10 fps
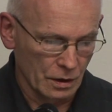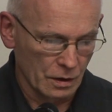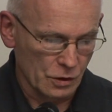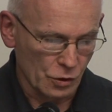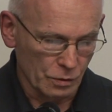
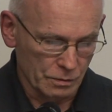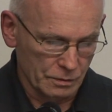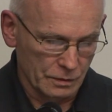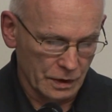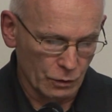So
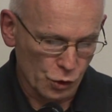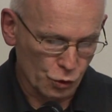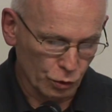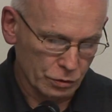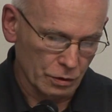he was
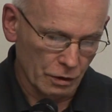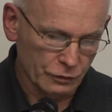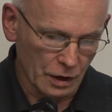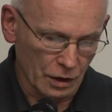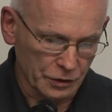caught off
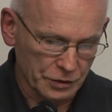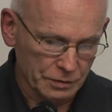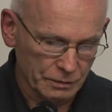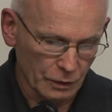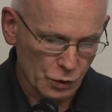guard.
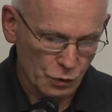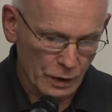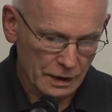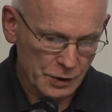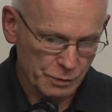There was a
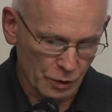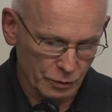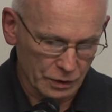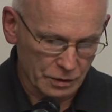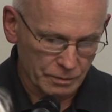reckless
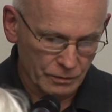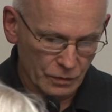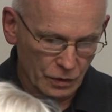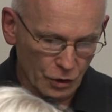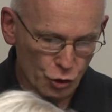moment.
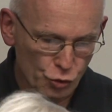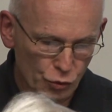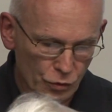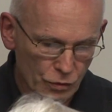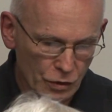He
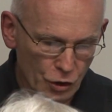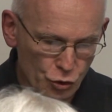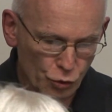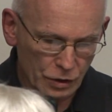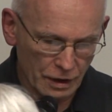
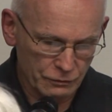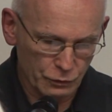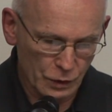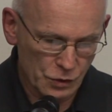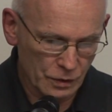should have
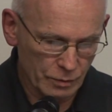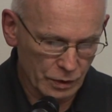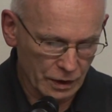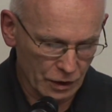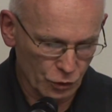
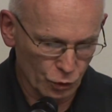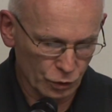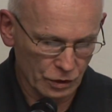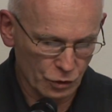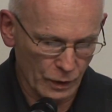reasonably
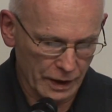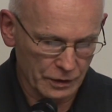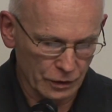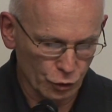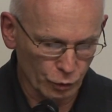ignored the crack
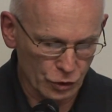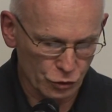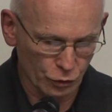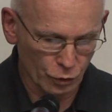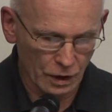into which
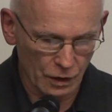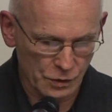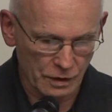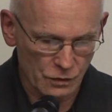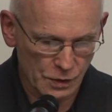the two
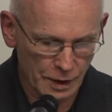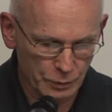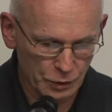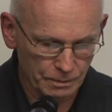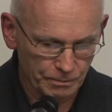girls have slipped.